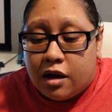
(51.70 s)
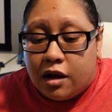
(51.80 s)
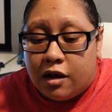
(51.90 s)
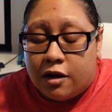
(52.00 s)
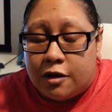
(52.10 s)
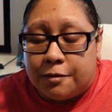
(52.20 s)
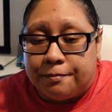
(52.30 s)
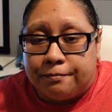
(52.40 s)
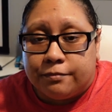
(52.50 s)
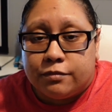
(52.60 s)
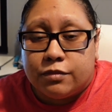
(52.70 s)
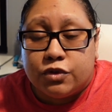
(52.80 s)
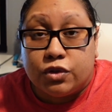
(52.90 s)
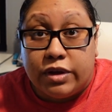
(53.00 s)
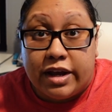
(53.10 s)

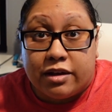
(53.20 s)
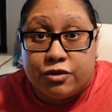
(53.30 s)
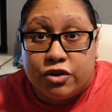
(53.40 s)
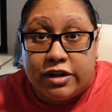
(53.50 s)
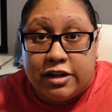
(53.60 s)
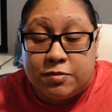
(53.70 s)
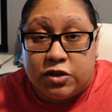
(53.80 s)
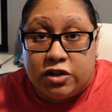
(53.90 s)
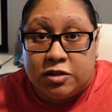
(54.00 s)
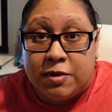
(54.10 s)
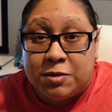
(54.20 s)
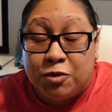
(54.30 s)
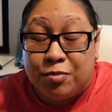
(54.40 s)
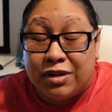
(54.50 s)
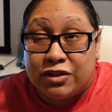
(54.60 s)
So yeah, I was trying to get as much done as
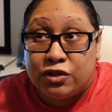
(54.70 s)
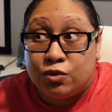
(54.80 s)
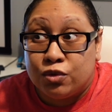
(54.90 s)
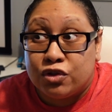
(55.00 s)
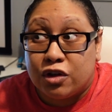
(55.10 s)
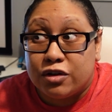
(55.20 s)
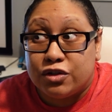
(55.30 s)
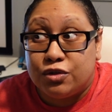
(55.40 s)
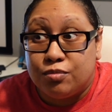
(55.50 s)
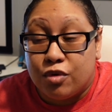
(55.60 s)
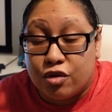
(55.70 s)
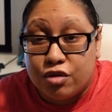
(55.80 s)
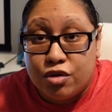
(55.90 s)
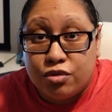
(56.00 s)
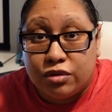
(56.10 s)
possible. Plus school starts
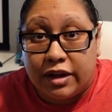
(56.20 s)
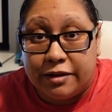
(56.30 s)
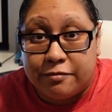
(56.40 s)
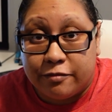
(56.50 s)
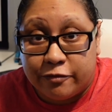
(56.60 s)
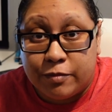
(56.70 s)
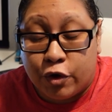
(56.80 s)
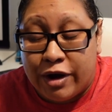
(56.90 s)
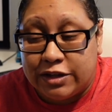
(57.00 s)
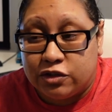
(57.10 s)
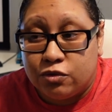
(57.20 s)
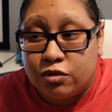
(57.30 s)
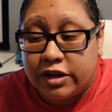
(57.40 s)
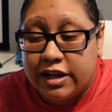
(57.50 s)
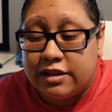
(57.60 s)
tomorrow, like grad
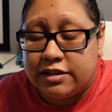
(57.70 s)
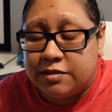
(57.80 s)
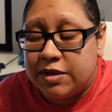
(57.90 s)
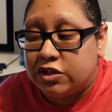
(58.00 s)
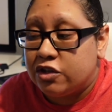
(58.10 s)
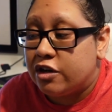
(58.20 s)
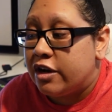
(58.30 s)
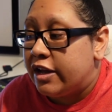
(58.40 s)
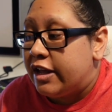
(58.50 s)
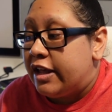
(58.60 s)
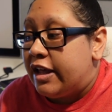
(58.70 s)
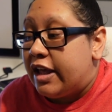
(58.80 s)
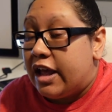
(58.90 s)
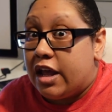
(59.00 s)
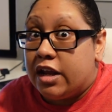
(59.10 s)
school again this semester.
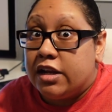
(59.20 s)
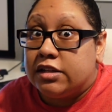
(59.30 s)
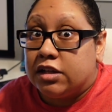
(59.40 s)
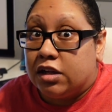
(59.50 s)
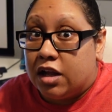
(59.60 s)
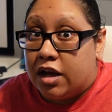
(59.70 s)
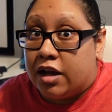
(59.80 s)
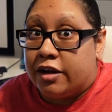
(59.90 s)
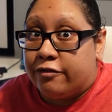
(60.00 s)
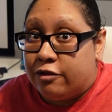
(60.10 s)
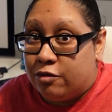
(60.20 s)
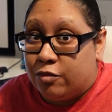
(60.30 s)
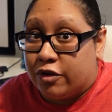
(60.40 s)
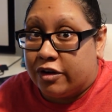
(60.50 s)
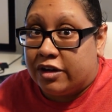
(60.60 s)
And it's a lot of
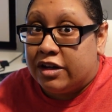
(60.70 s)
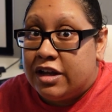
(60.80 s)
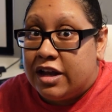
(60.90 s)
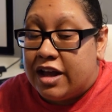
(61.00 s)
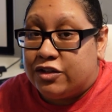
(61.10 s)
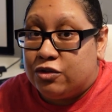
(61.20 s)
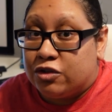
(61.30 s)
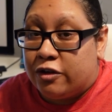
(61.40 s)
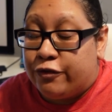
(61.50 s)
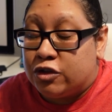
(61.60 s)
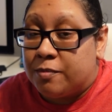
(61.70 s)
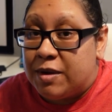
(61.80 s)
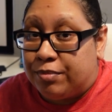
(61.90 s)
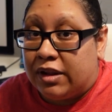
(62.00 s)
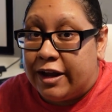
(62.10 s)
homework. As you saw, if you saw my
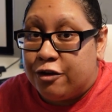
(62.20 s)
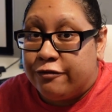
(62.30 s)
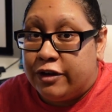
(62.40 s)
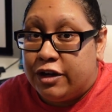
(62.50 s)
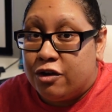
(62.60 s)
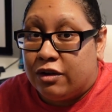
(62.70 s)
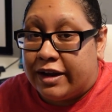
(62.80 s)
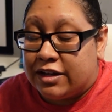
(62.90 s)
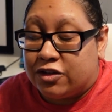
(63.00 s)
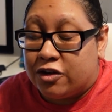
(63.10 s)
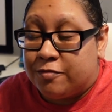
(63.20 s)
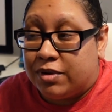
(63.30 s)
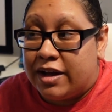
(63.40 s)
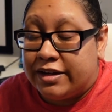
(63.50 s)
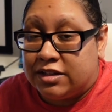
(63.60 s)
planner video, like I started
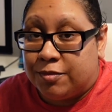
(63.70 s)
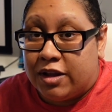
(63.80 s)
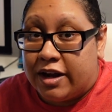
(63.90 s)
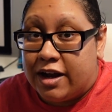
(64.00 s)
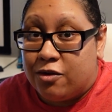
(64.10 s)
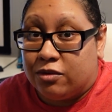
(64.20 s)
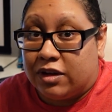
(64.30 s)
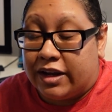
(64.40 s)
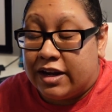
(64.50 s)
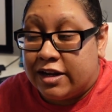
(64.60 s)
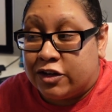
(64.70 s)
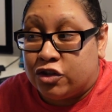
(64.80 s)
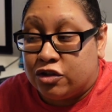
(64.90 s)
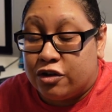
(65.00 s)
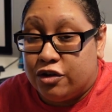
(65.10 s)
plotting some of that out, like, and I
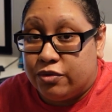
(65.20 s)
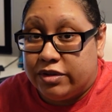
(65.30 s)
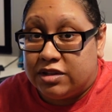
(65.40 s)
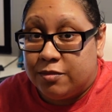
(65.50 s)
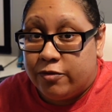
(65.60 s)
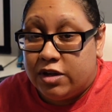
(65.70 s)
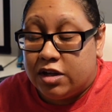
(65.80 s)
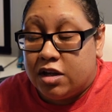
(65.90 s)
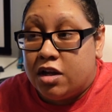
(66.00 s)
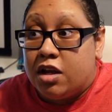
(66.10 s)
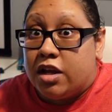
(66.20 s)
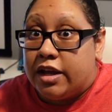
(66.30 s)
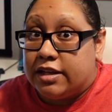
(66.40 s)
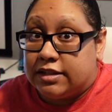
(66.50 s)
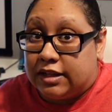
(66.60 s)
actually started doing some of it.
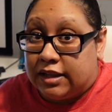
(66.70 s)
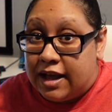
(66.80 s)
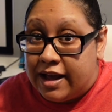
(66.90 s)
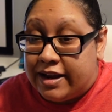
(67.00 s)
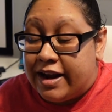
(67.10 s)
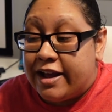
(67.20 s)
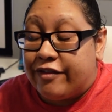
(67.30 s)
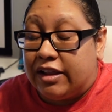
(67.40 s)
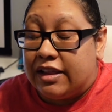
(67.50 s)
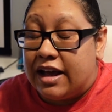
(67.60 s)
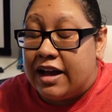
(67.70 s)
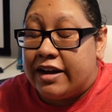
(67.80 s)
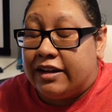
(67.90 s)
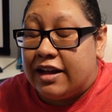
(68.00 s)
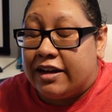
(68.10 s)
It's a lot, and I have a
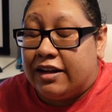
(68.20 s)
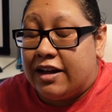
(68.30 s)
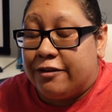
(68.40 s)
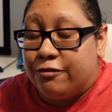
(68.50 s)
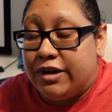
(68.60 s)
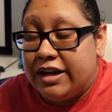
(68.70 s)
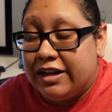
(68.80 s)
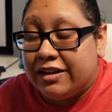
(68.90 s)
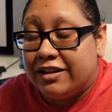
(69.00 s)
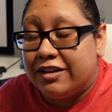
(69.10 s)
lot of reading.